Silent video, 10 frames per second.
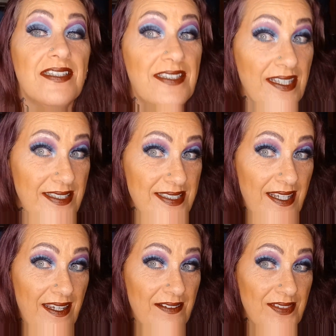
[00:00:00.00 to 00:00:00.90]
Yes,
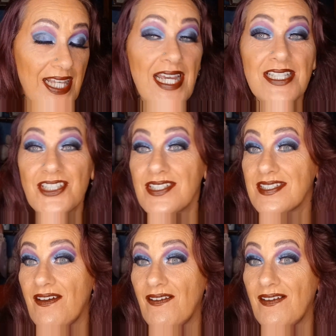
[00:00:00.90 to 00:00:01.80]
I have
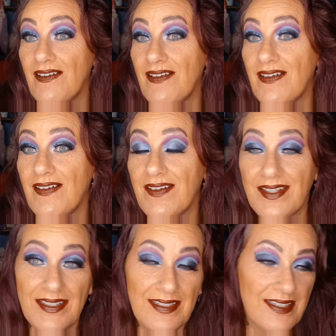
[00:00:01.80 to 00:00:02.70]
lashes
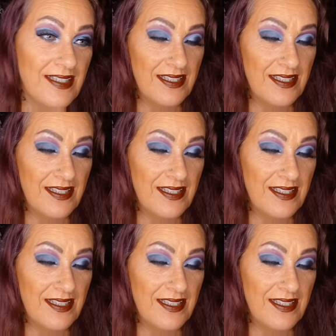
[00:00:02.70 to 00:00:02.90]
on.